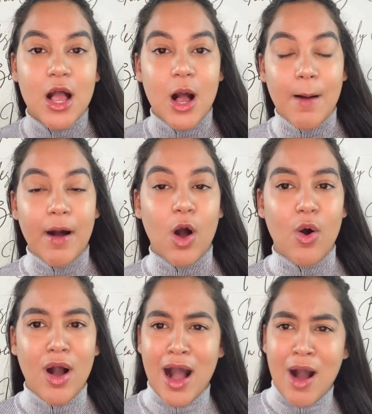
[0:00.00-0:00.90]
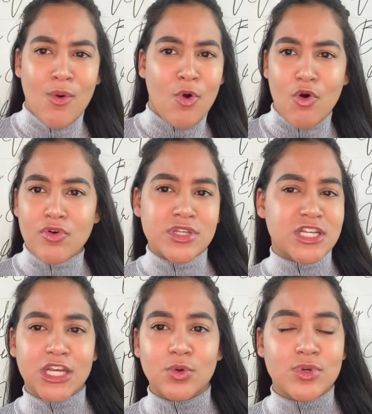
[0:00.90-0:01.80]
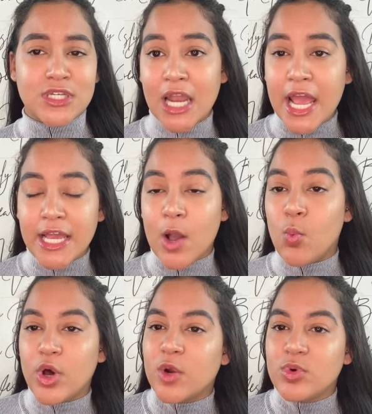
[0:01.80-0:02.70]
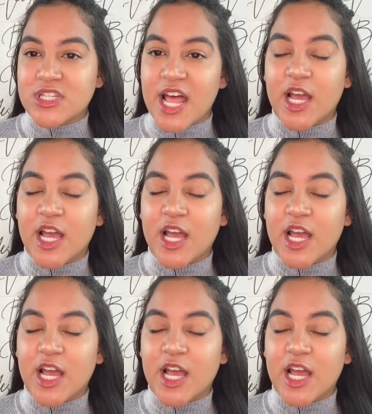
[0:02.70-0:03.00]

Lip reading: about how quarantine was like and what it was like.